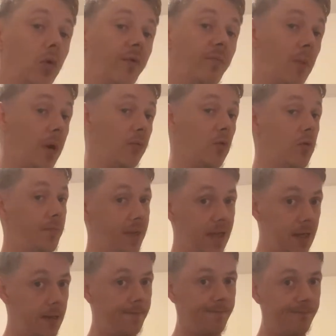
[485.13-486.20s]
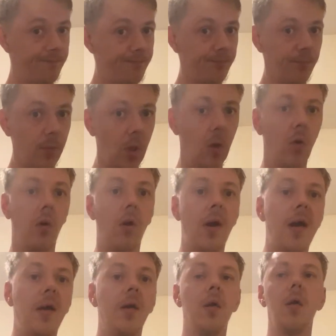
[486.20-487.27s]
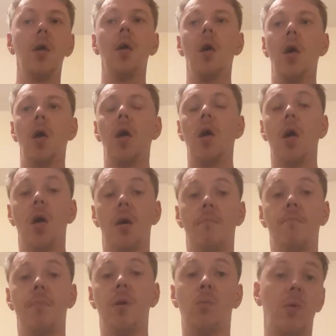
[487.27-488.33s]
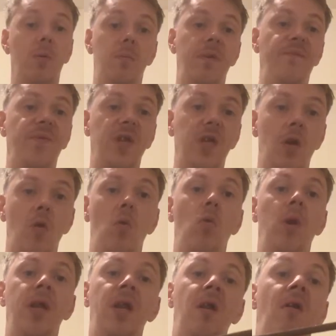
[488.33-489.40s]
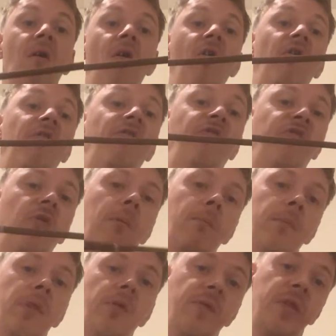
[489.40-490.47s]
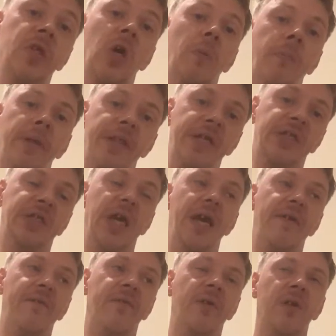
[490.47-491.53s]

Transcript: of my room here. All right. And we'll be videoing from the top of the safe